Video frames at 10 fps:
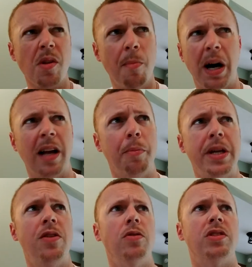my
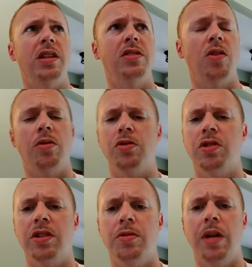jalapeno seeds don't
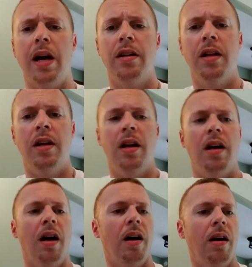usually do that.
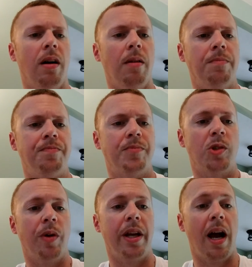
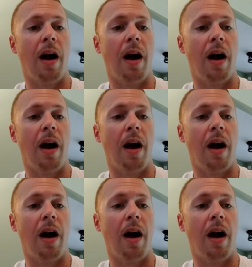So I'm